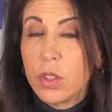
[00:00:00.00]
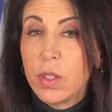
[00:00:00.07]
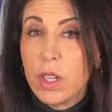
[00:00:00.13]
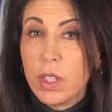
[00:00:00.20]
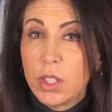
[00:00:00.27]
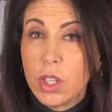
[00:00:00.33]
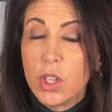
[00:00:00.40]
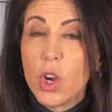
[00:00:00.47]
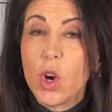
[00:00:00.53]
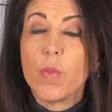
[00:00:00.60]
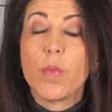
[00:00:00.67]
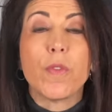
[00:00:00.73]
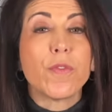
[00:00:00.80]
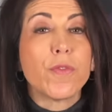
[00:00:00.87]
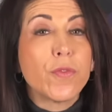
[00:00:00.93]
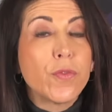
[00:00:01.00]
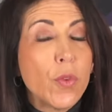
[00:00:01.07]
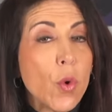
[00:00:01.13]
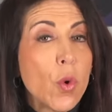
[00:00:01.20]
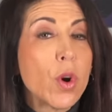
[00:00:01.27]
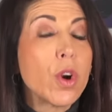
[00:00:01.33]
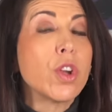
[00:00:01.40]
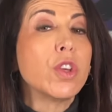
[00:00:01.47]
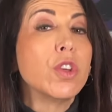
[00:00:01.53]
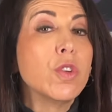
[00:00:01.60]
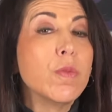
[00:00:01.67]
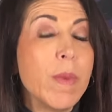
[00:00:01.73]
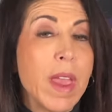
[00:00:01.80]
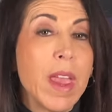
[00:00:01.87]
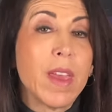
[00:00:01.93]
you need to know before you
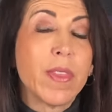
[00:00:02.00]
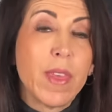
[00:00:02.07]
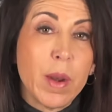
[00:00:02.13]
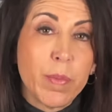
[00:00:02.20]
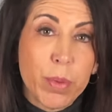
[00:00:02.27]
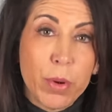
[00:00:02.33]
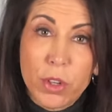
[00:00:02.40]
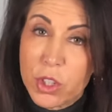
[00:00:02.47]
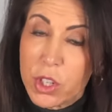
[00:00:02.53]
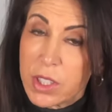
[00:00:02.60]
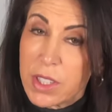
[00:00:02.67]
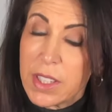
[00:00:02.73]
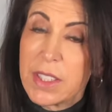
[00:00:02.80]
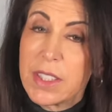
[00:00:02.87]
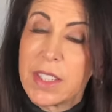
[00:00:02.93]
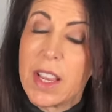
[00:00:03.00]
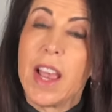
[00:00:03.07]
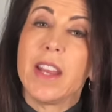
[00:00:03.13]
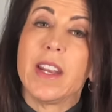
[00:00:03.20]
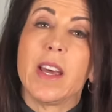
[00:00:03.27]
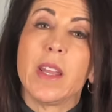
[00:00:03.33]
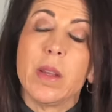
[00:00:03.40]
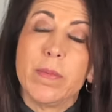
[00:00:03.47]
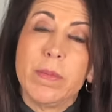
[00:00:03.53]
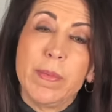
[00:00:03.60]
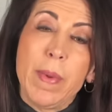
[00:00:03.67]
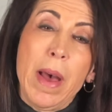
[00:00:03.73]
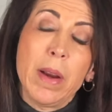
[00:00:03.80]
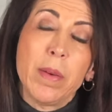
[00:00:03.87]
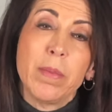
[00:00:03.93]
make that purchase and sign on the
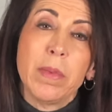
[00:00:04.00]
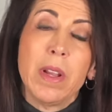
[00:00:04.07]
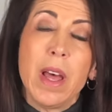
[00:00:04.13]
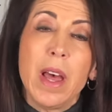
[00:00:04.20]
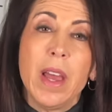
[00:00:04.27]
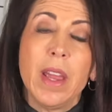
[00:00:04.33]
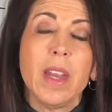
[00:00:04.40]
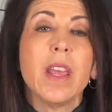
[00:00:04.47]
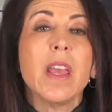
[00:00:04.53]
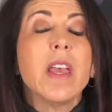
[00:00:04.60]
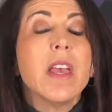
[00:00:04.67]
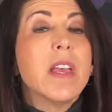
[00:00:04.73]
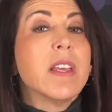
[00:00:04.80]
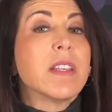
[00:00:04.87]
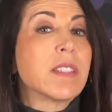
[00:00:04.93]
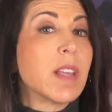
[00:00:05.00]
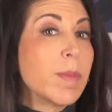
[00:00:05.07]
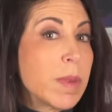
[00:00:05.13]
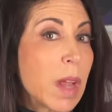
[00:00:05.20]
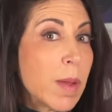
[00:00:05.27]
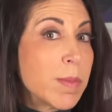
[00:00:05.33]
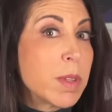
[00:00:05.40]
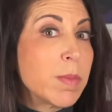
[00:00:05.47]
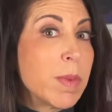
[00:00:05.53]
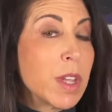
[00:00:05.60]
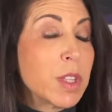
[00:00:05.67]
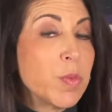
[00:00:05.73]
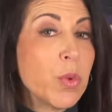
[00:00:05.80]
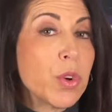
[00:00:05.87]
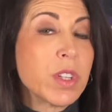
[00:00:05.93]
bottom line. Sometimes it
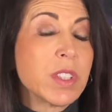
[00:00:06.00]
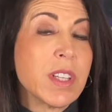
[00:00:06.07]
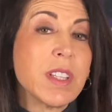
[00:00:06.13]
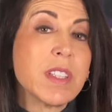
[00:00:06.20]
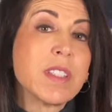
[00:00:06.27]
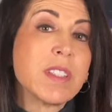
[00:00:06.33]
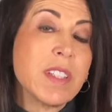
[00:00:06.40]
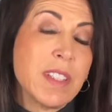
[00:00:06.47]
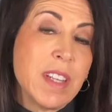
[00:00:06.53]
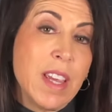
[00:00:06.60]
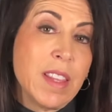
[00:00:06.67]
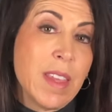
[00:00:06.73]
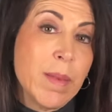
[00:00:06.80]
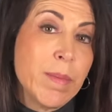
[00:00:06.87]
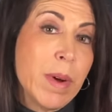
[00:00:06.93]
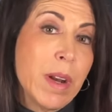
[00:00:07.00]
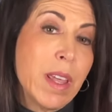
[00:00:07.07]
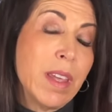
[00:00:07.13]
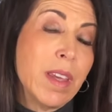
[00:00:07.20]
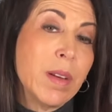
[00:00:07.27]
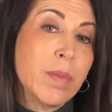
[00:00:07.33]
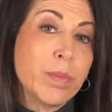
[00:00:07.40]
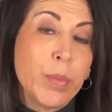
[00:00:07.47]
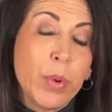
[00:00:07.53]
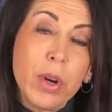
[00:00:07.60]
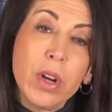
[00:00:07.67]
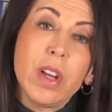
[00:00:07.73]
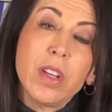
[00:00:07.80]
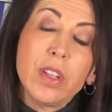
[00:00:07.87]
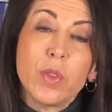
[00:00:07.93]
makes more sense to take that money and put
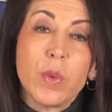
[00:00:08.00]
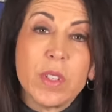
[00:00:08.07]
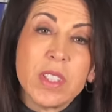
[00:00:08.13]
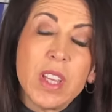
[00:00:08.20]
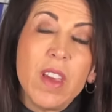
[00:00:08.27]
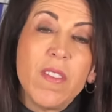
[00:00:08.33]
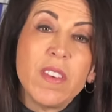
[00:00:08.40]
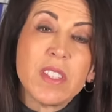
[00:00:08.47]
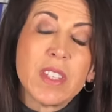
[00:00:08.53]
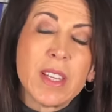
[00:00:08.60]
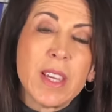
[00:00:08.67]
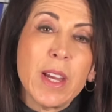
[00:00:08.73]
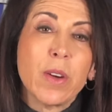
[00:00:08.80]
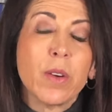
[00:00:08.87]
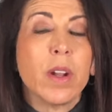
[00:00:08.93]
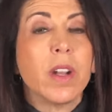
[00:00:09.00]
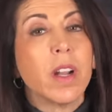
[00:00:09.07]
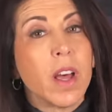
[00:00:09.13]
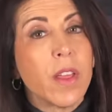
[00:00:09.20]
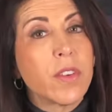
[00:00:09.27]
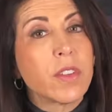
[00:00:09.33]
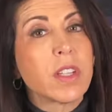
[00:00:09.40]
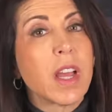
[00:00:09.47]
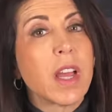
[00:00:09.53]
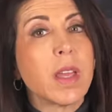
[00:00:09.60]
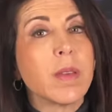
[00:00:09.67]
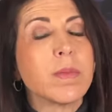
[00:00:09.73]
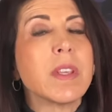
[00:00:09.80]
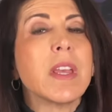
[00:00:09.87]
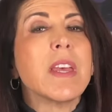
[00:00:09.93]
it into a savings account, and other
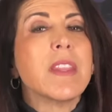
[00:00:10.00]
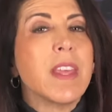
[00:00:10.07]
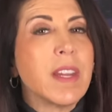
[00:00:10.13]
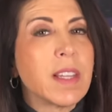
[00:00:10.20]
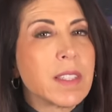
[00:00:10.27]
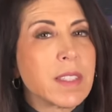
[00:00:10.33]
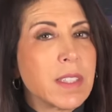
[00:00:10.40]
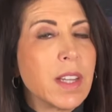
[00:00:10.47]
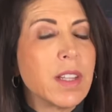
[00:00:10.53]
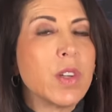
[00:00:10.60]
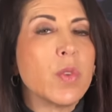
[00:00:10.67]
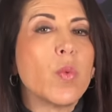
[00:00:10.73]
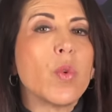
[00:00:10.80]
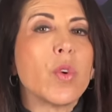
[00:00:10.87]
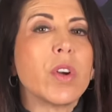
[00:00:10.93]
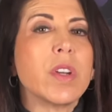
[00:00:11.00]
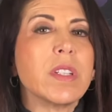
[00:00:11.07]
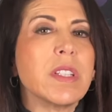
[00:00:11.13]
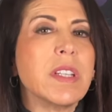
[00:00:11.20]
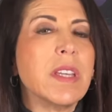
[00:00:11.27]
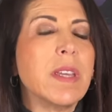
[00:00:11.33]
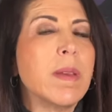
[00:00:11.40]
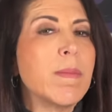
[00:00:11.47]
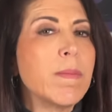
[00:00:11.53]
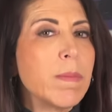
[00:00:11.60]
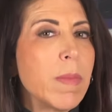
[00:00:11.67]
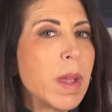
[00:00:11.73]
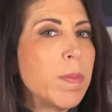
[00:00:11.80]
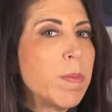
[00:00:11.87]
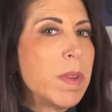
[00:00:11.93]
times that extended warranty
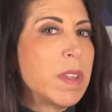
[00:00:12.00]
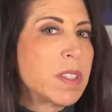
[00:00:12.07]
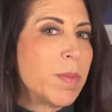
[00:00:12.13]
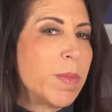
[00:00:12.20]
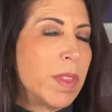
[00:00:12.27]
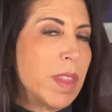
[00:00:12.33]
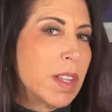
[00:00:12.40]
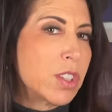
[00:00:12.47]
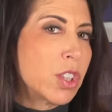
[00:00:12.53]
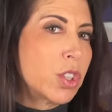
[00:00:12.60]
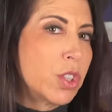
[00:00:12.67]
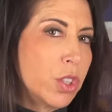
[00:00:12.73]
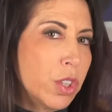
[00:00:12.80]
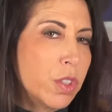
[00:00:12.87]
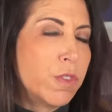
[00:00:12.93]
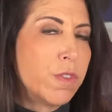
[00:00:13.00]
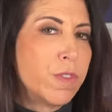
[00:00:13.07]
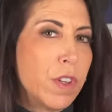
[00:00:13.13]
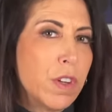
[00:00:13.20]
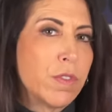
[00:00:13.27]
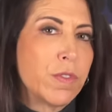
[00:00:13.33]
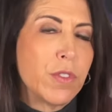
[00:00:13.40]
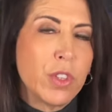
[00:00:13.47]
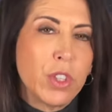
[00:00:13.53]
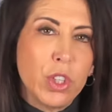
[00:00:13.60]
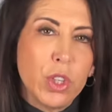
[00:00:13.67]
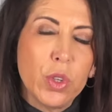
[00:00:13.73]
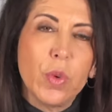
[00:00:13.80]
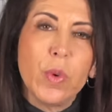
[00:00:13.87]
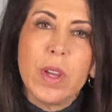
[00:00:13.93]
might be something that's a good fit for
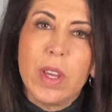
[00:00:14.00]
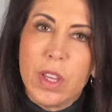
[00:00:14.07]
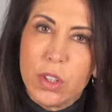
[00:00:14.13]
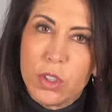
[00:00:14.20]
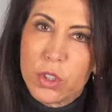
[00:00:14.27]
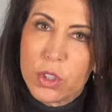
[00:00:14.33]
you in your